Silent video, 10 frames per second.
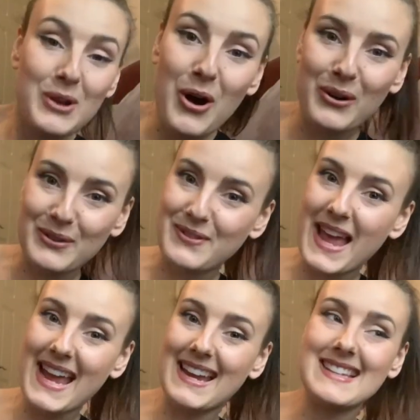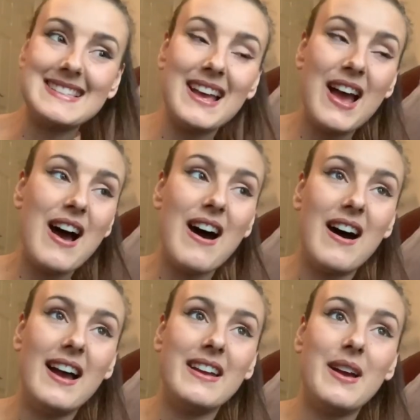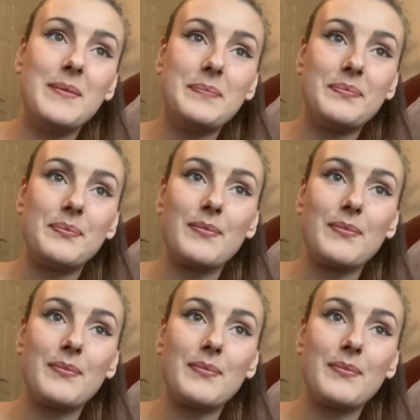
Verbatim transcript: not a phase i um